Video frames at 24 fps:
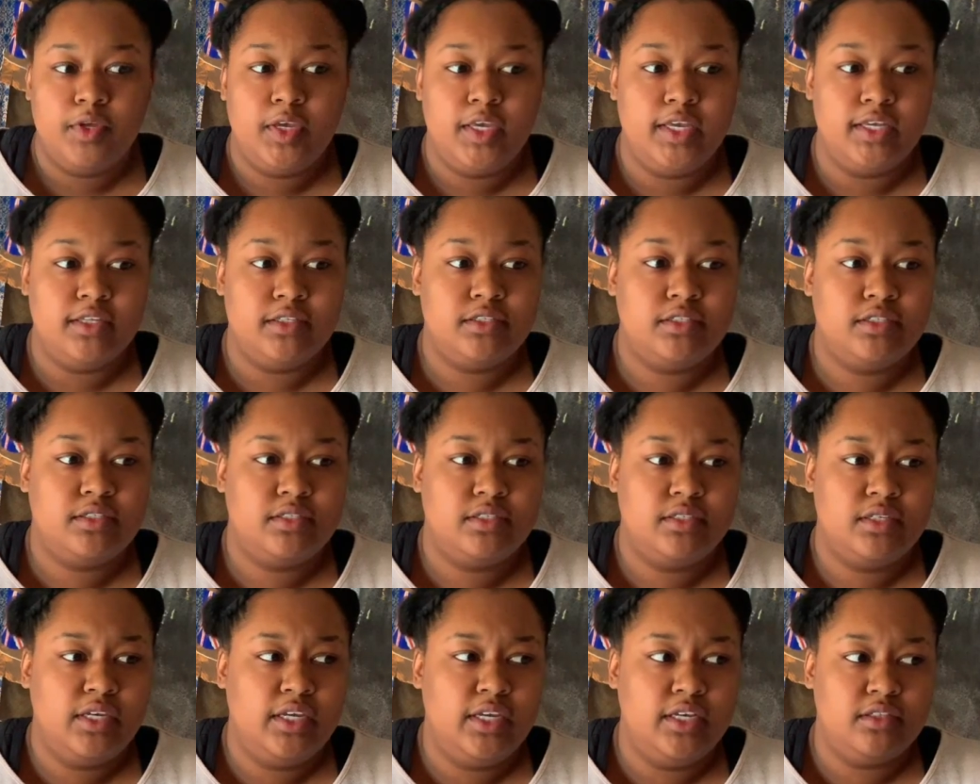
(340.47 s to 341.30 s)

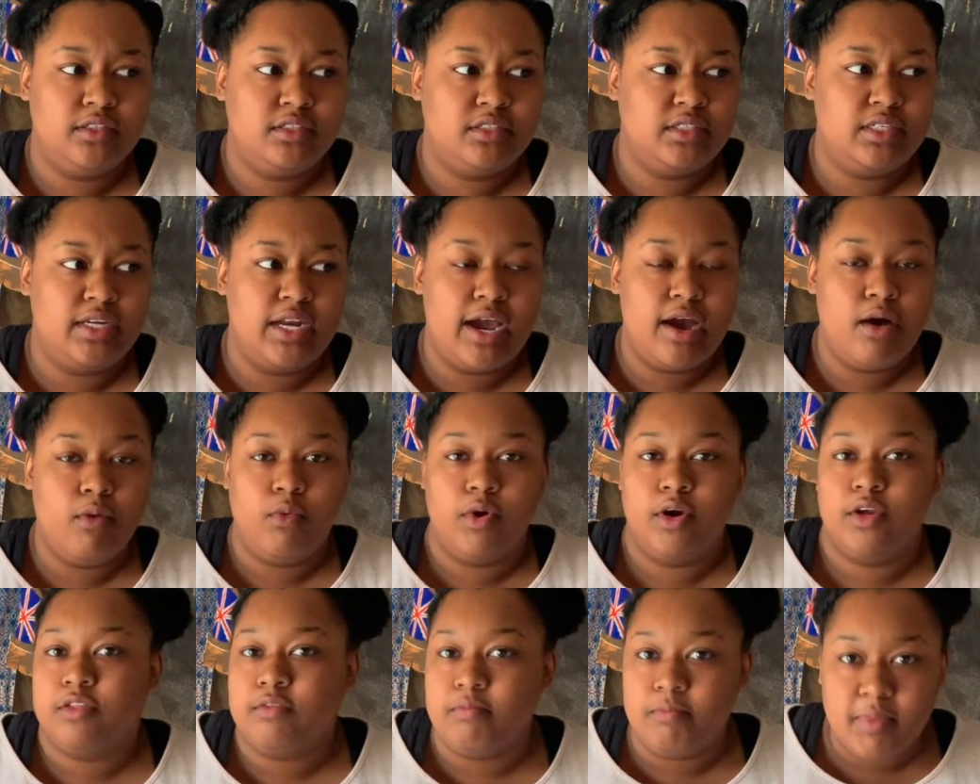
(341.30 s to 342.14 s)
It's not
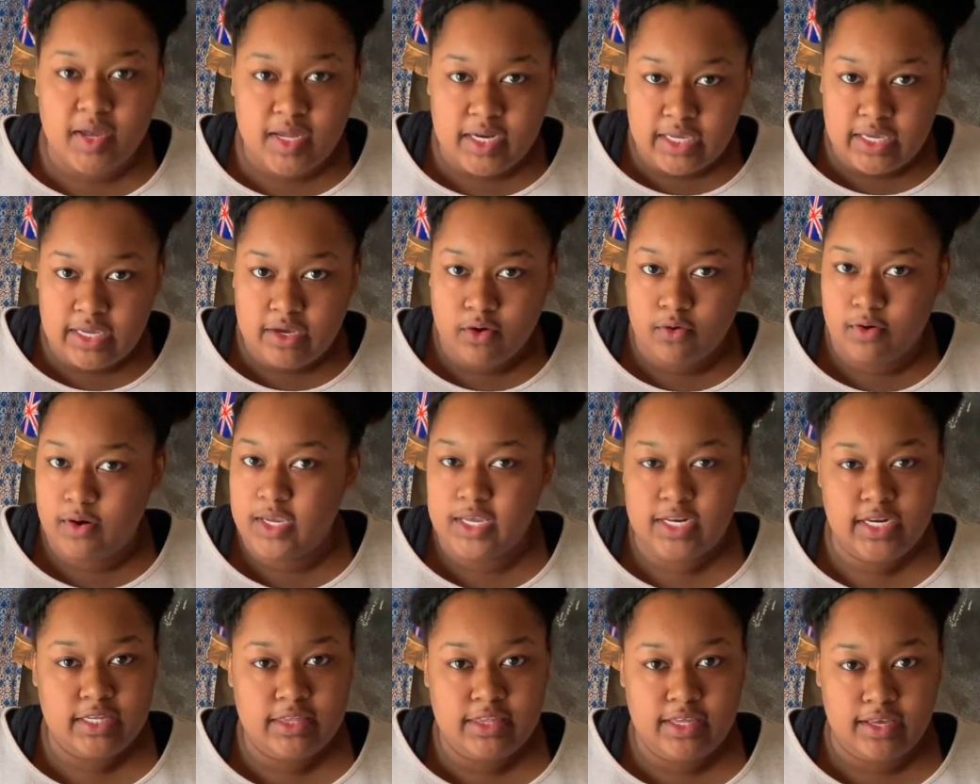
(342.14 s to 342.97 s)
worth money or
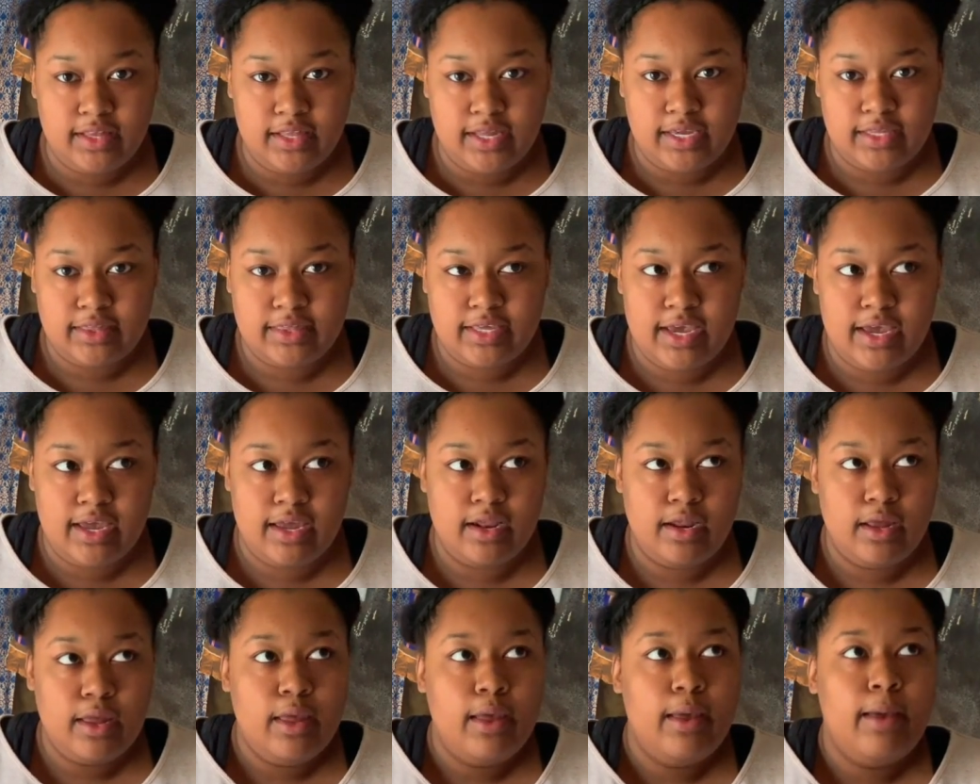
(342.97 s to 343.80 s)
anything like that.